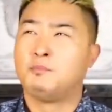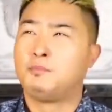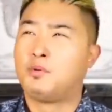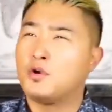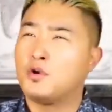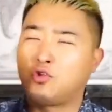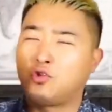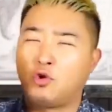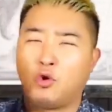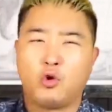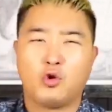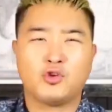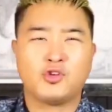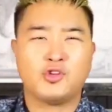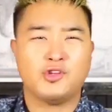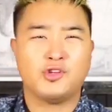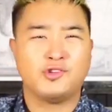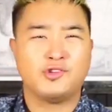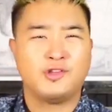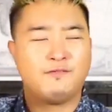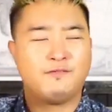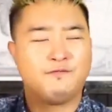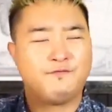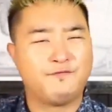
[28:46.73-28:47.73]
burn
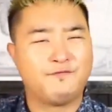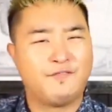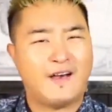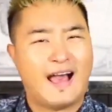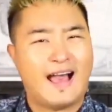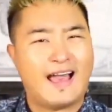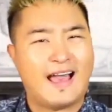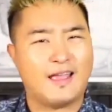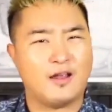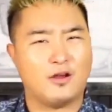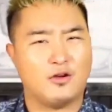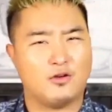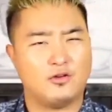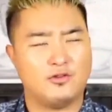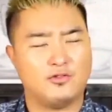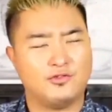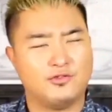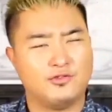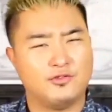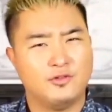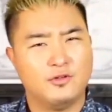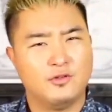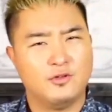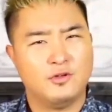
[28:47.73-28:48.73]
torches and
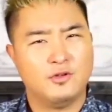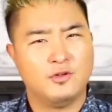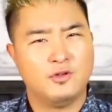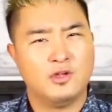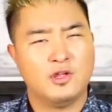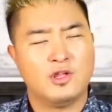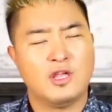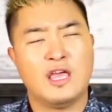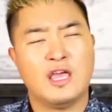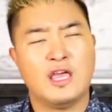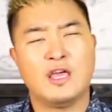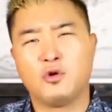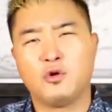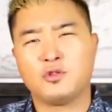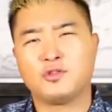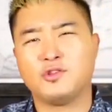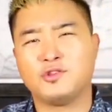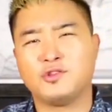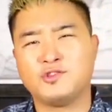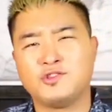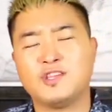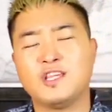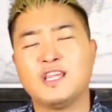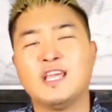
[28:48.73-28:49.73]
fires in order
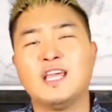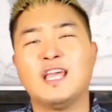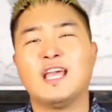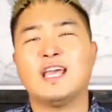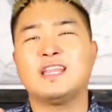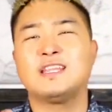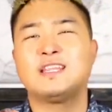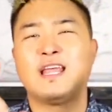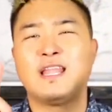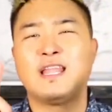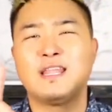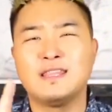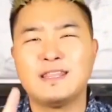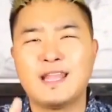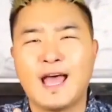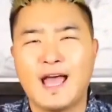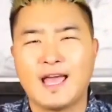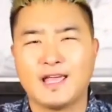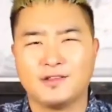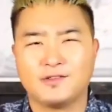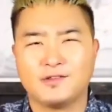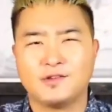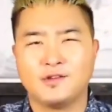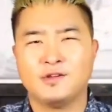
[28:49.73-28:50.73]
to see in the
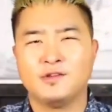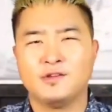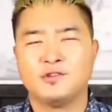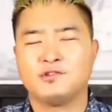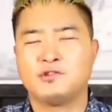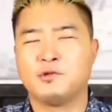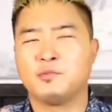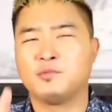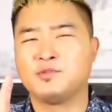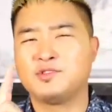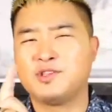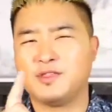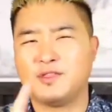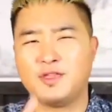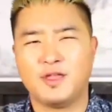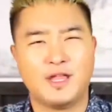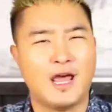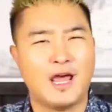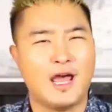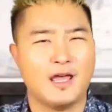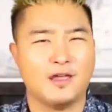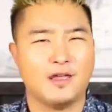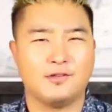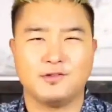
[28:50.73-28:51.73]
night. Someone say
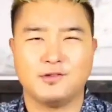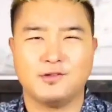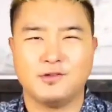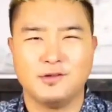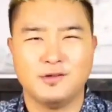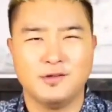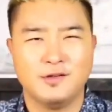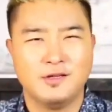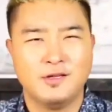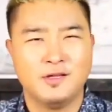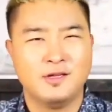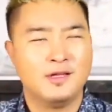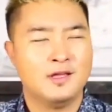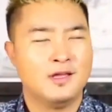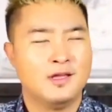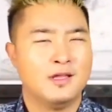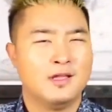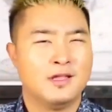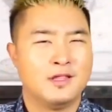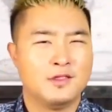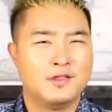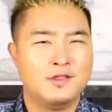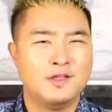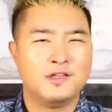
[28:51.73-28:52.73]
the night.
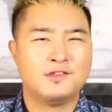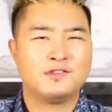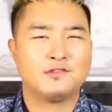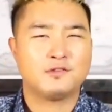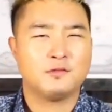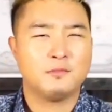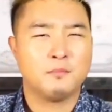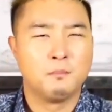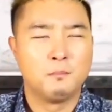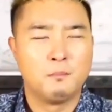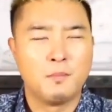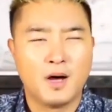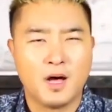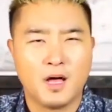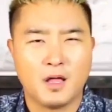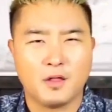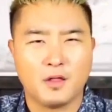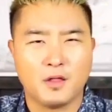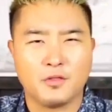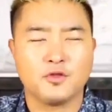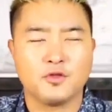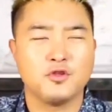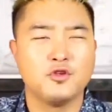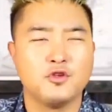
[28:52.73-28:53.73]
This
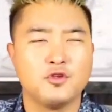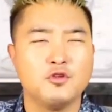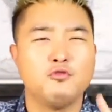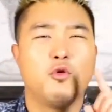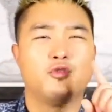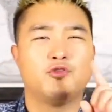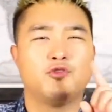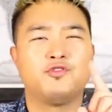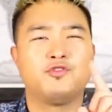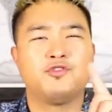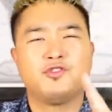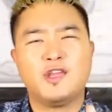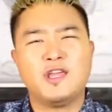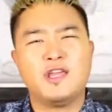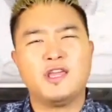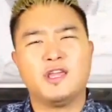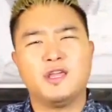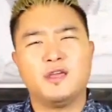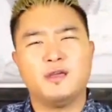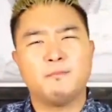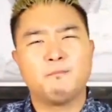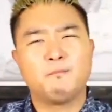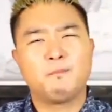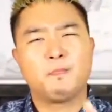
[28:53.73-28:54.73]
month, you will
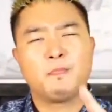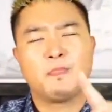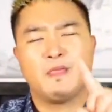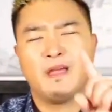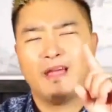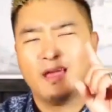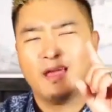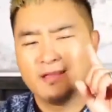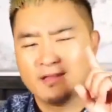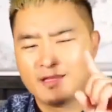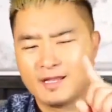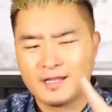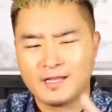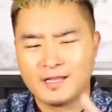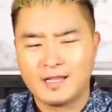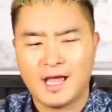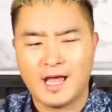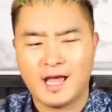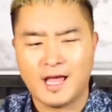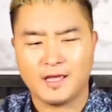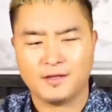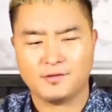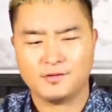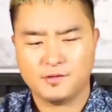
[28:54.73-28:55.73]
see in
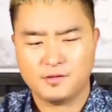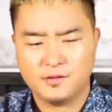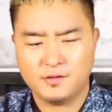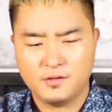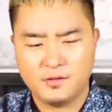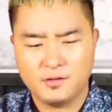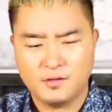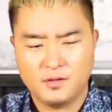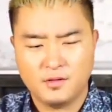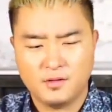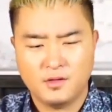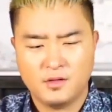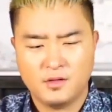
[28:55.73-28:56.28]
the night.